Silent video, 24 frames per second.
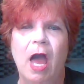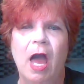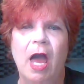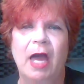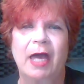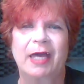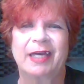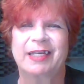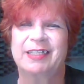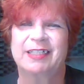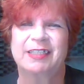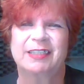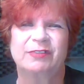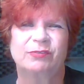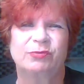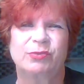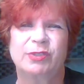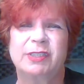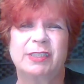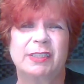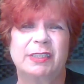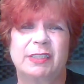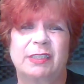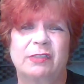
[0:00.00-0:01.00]
I
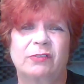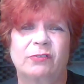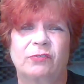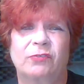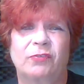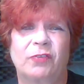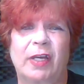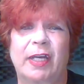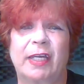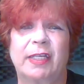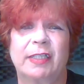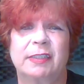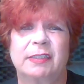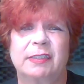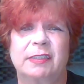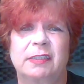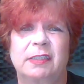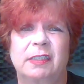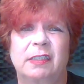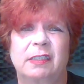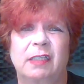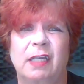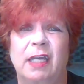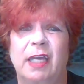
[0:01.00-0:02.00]
really didn't find
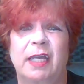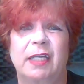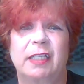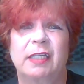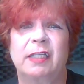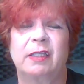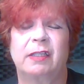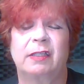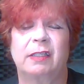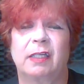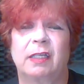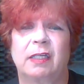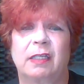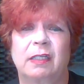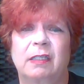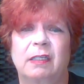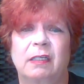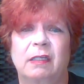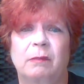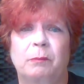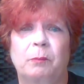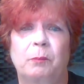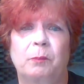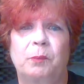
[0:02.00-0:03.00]
anything,
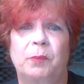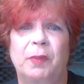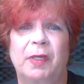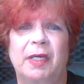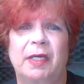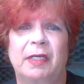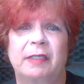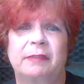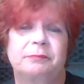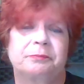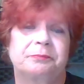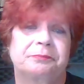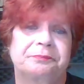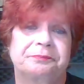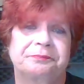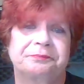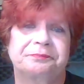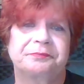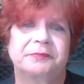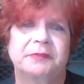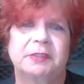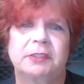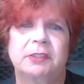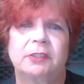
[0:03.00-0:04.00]
but
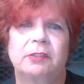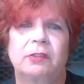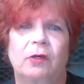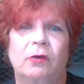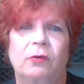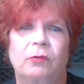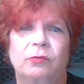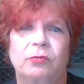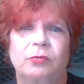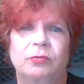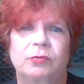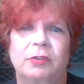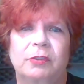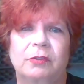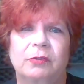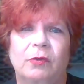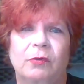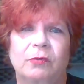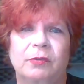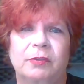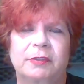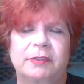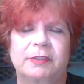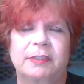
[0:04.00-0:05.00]
you know, who can
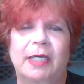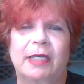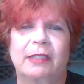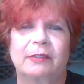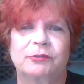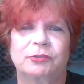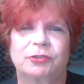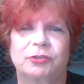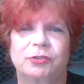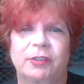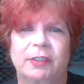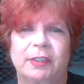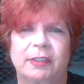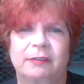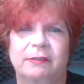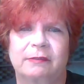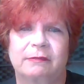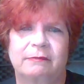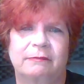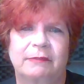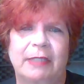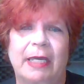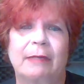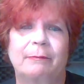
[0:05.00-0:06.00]
go to the Dollar Tree and
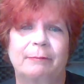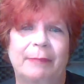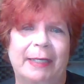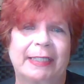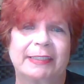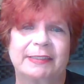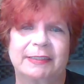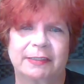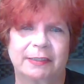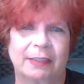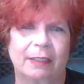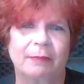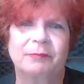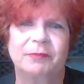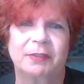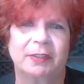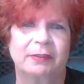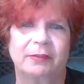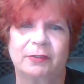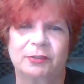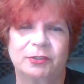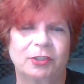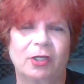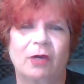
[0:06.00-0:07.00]
not buy something?
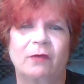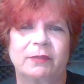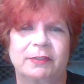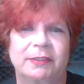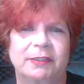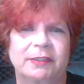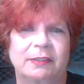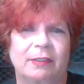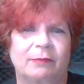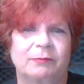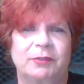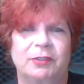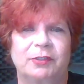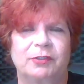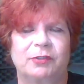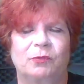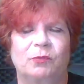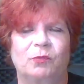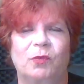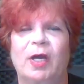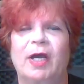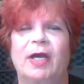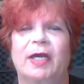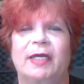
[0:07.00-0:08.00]
There's always something you
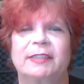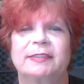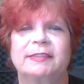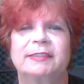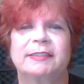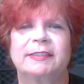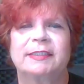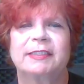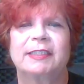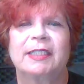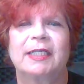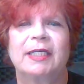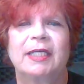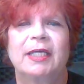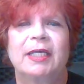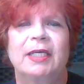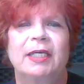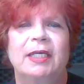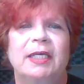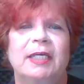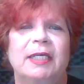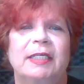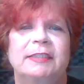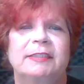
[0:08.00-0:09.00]
want.
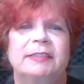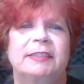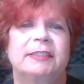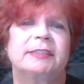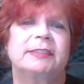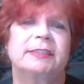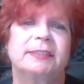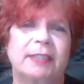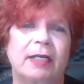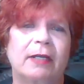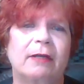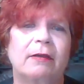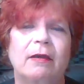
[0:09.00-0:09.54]
To start